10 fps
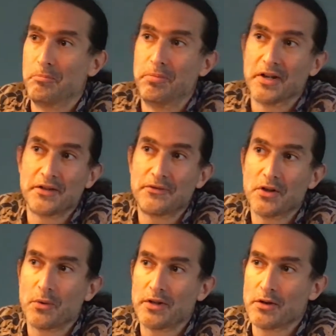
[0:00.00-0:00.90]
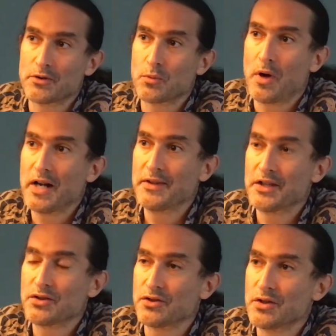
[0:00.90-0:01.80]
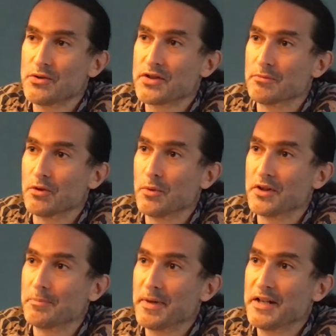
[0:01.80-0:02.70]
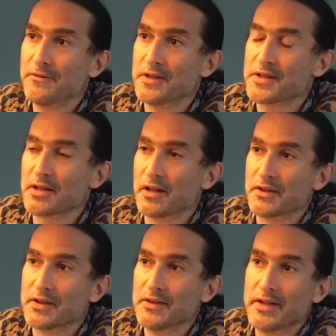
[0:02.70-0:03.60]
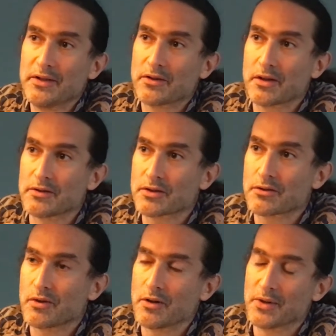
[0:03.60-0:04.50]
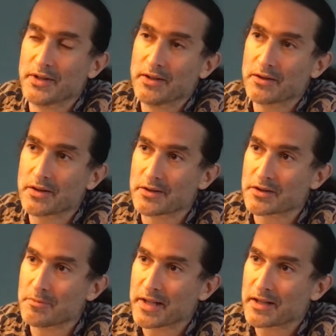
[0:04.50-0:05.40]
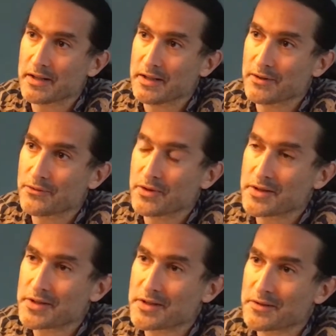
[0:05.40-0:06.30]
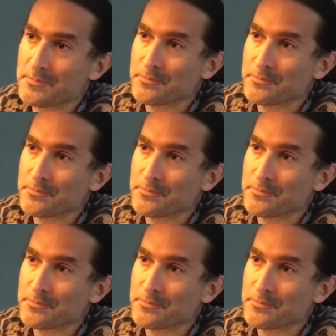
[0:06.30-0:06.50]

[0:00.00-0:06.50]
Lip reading: but if no one knows why they should use them or what the benefits are, then they're not going to grow and they're not going to make any difference.